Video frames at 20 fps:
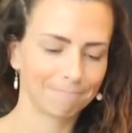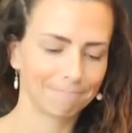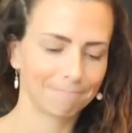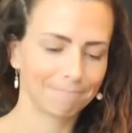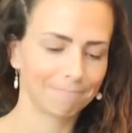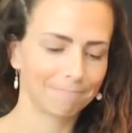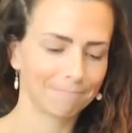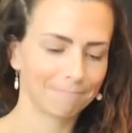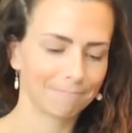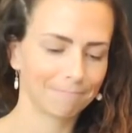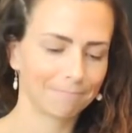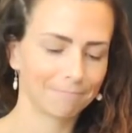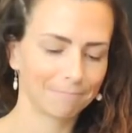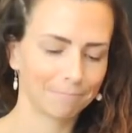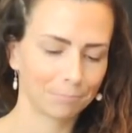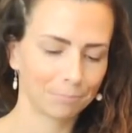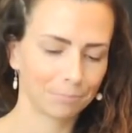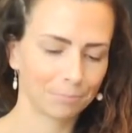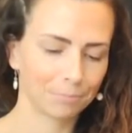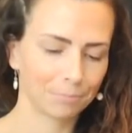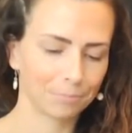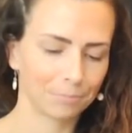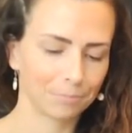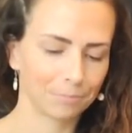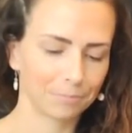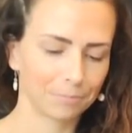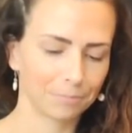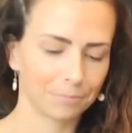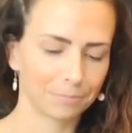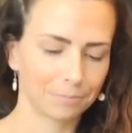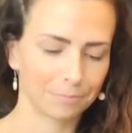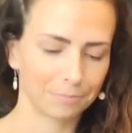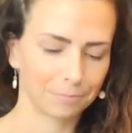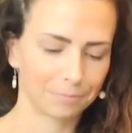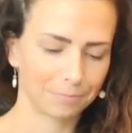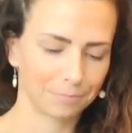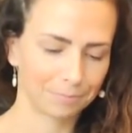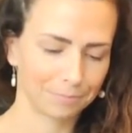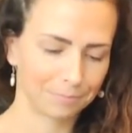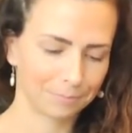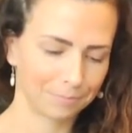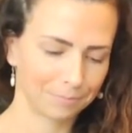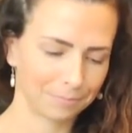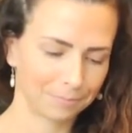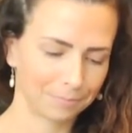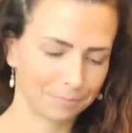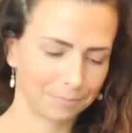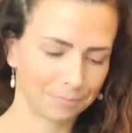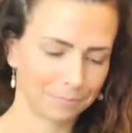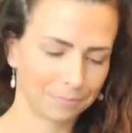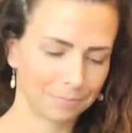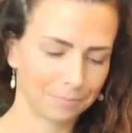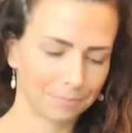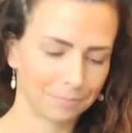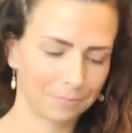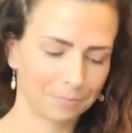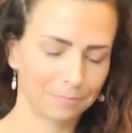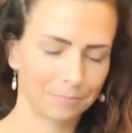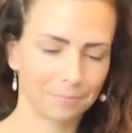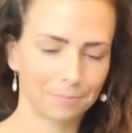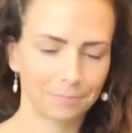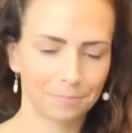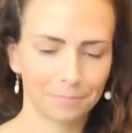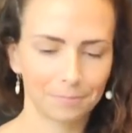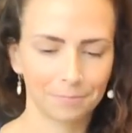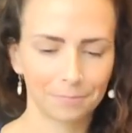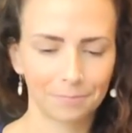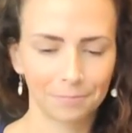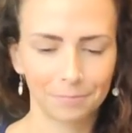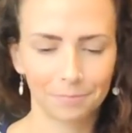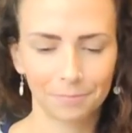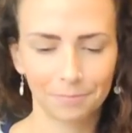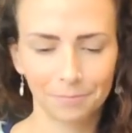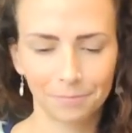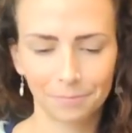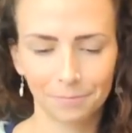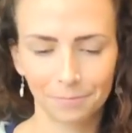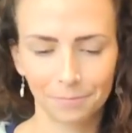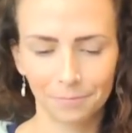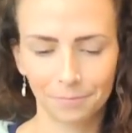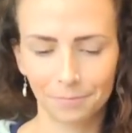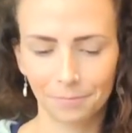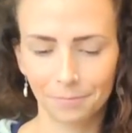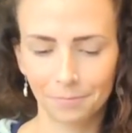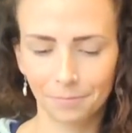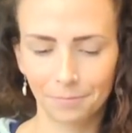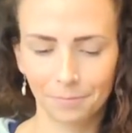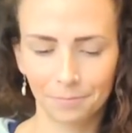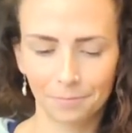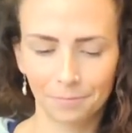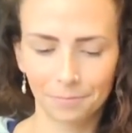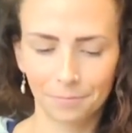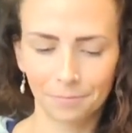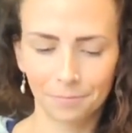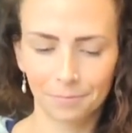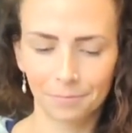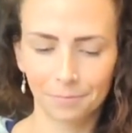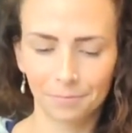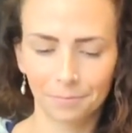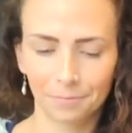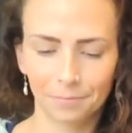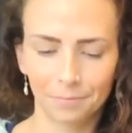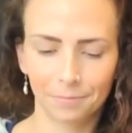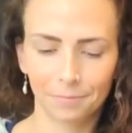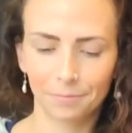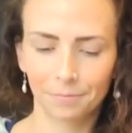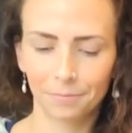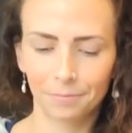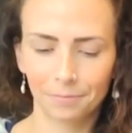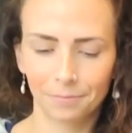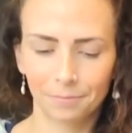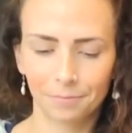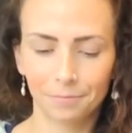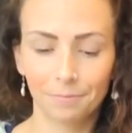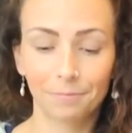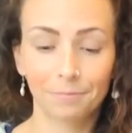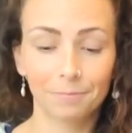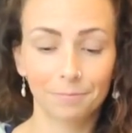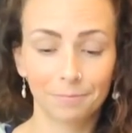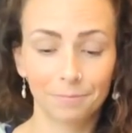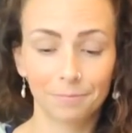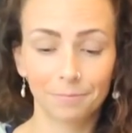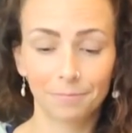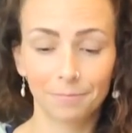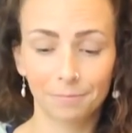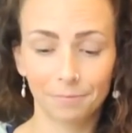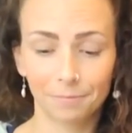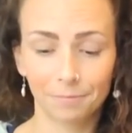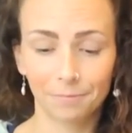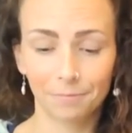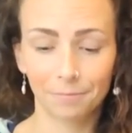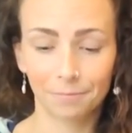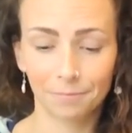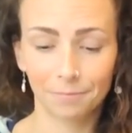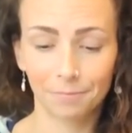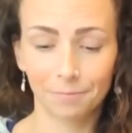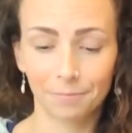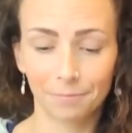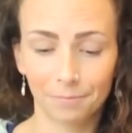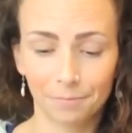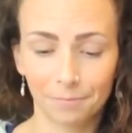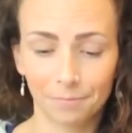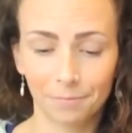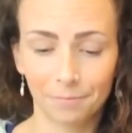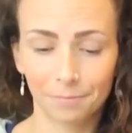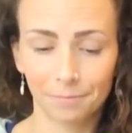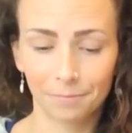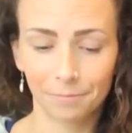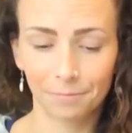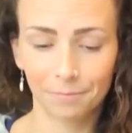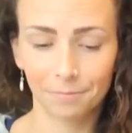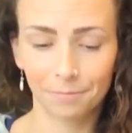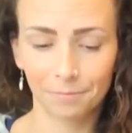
This person isn't speaking.